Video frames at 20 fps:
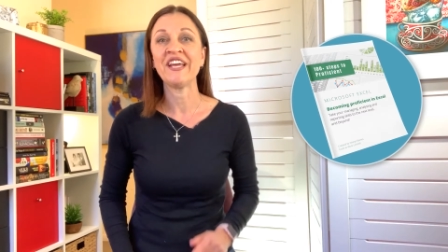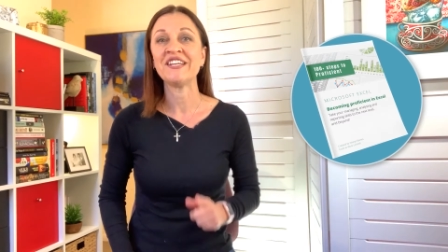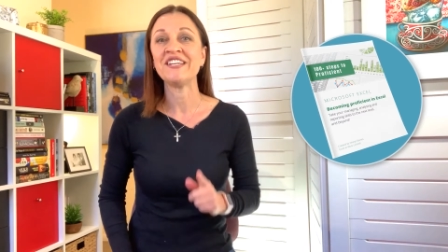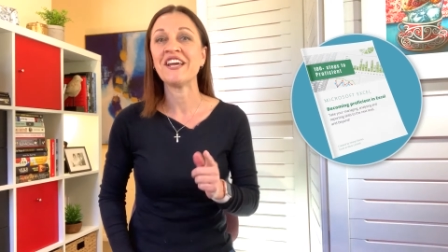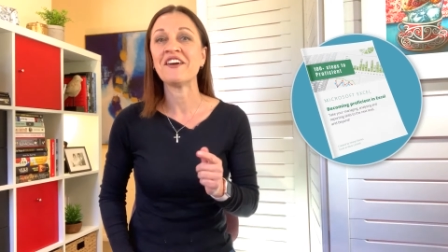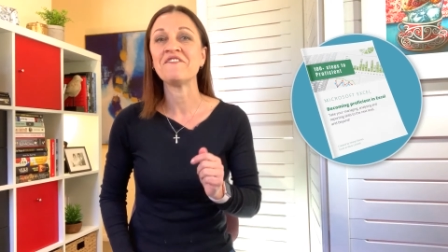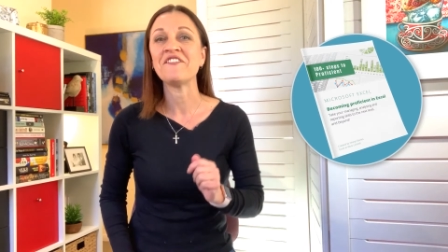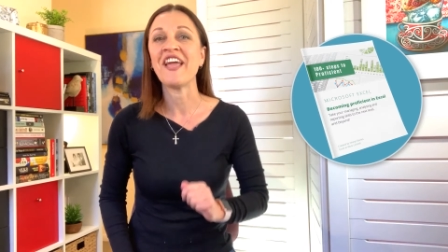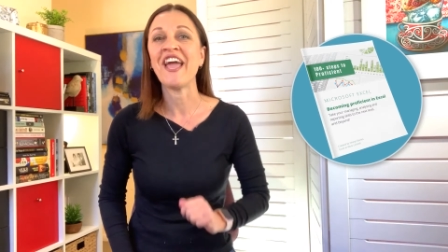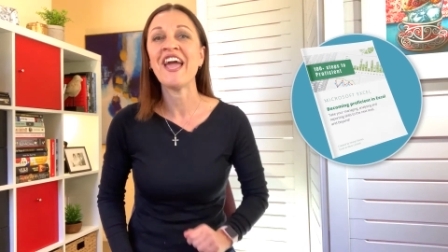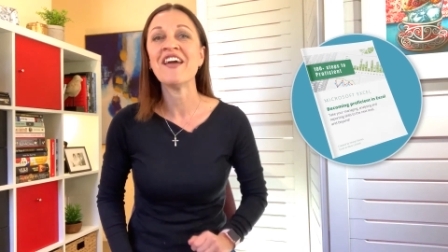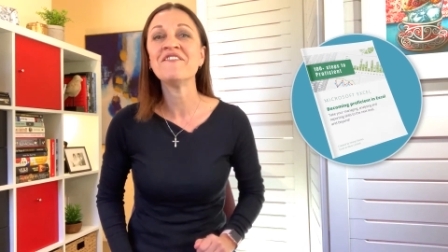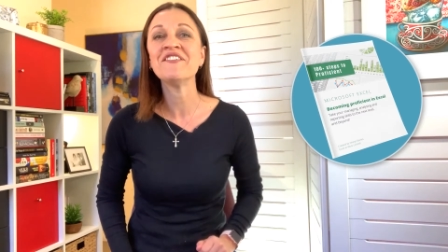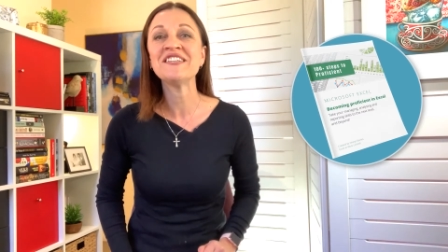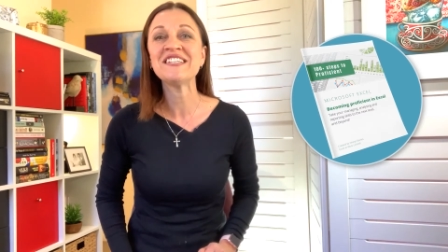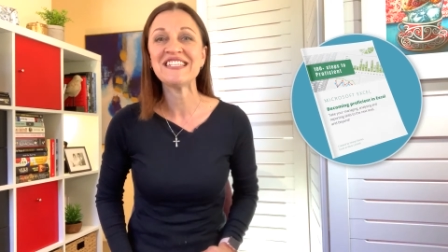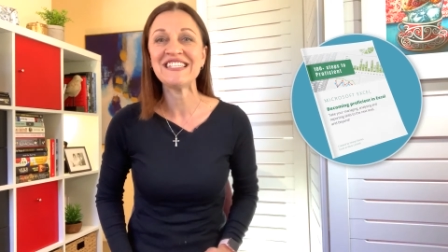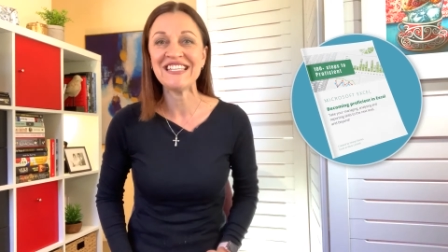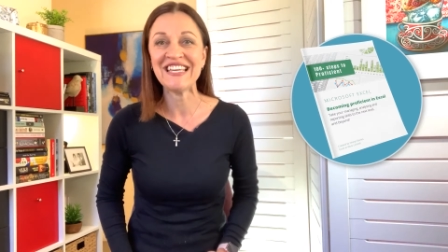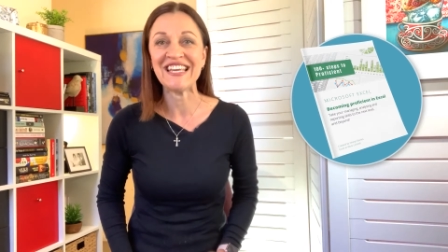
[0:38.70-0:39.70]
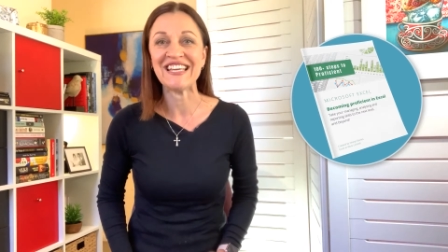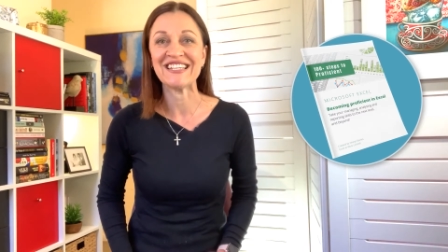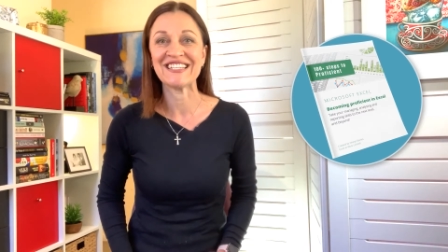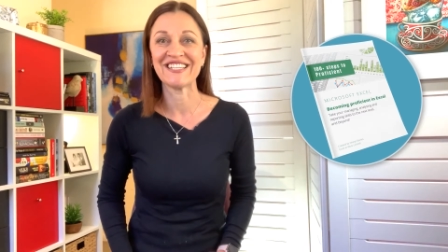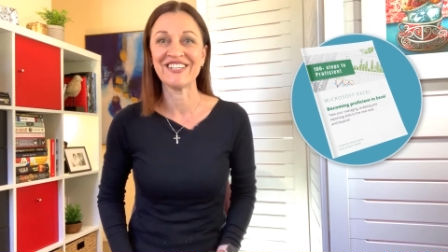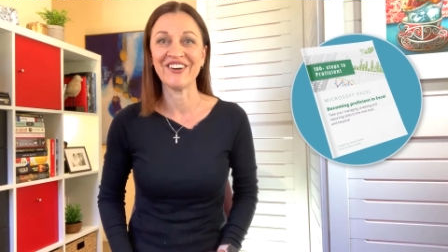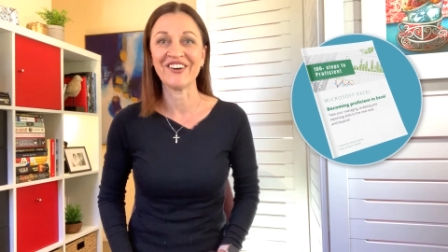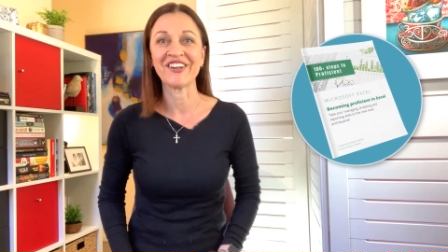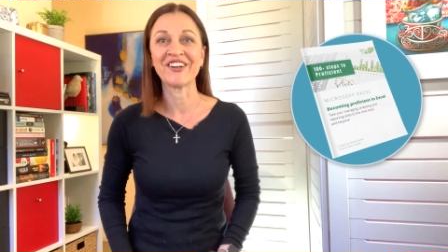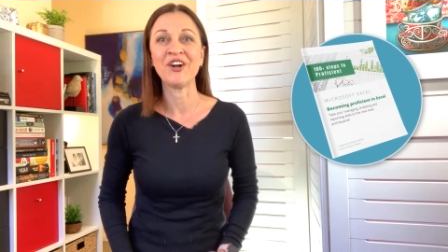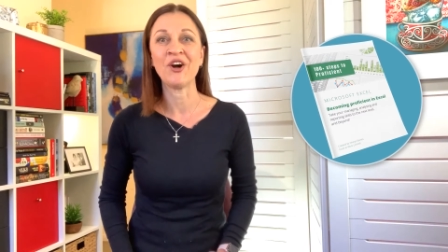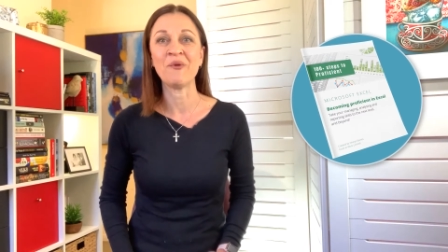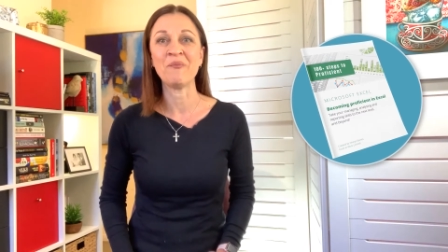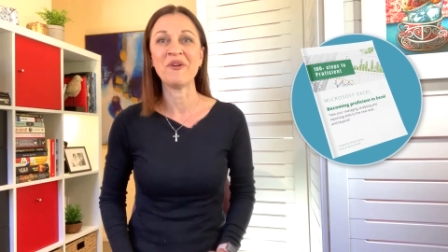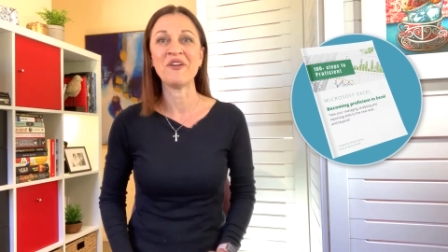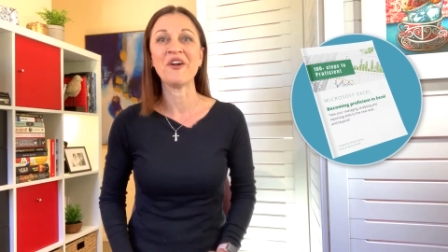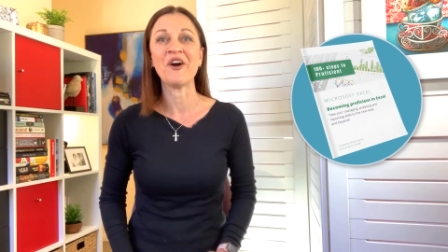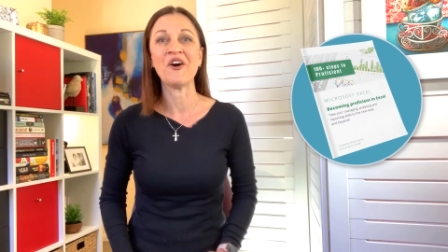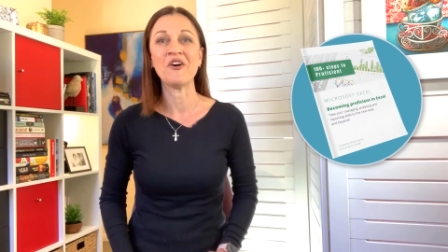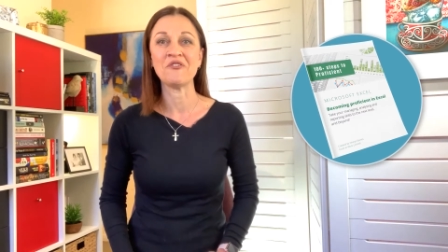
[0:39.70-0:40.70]
Now, if you haven't yet got a
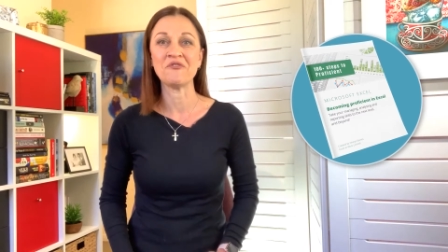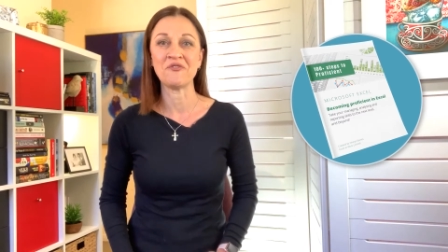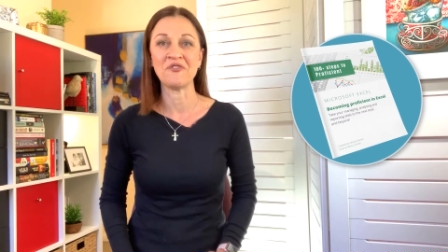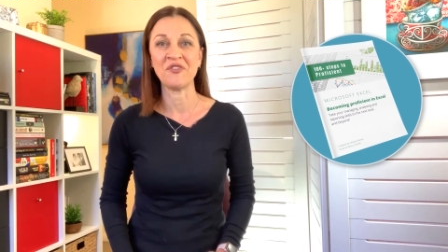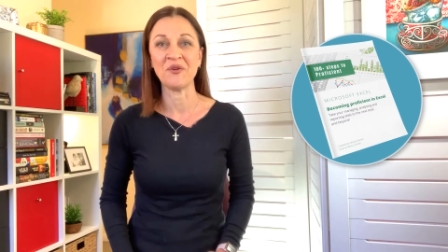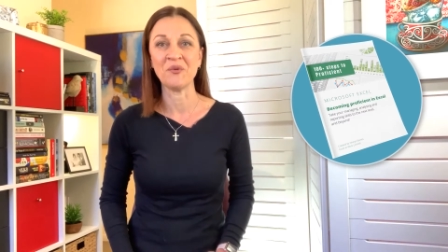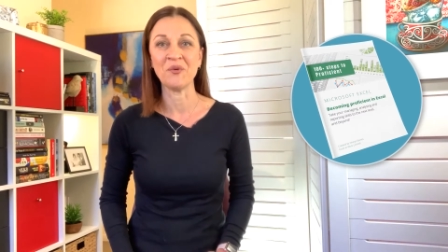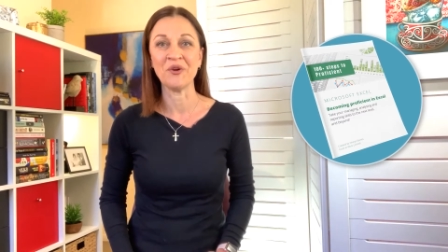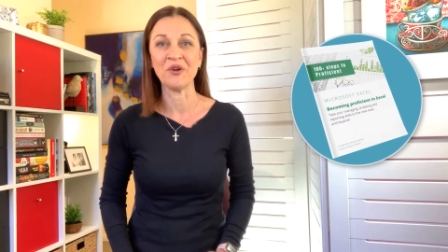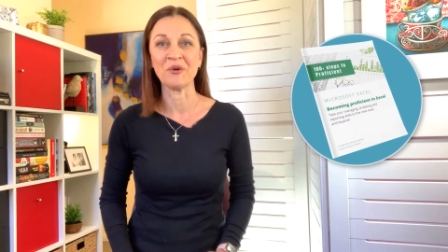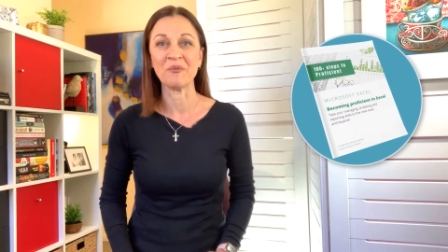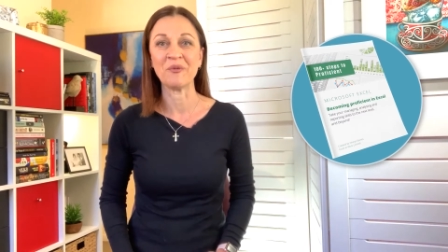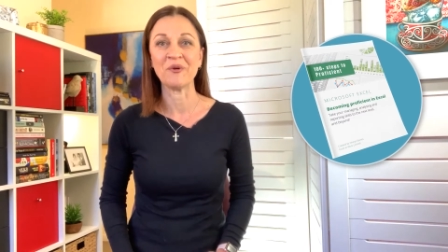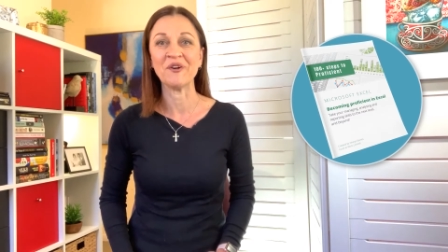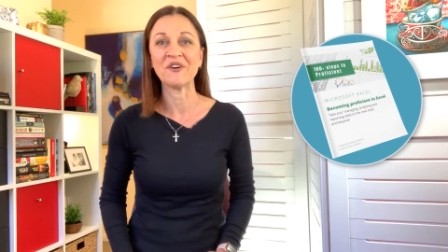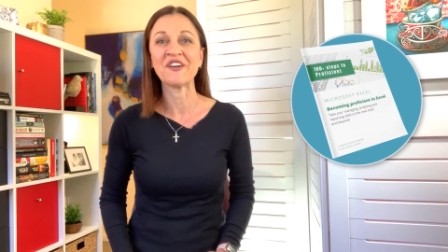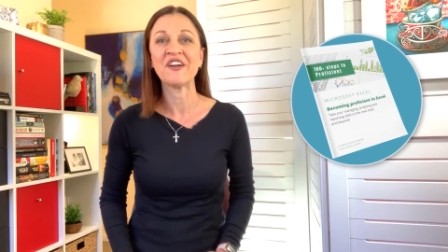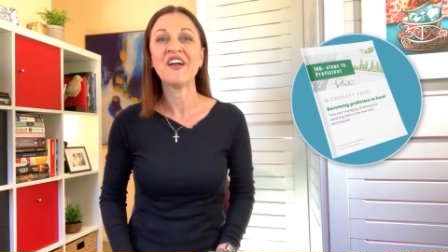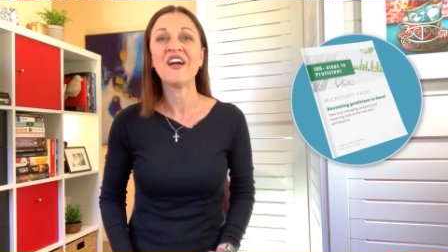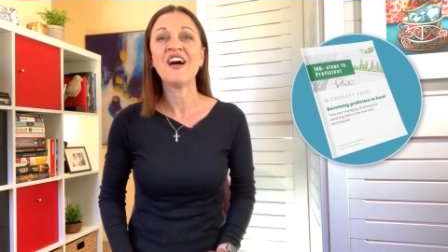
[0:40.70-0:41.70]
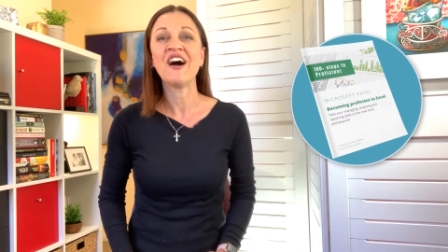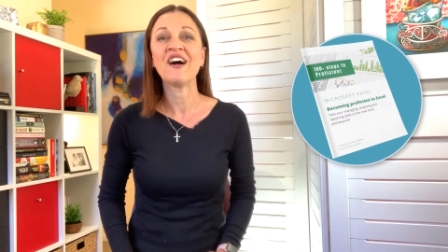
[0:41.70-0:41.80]
copy of the workbook,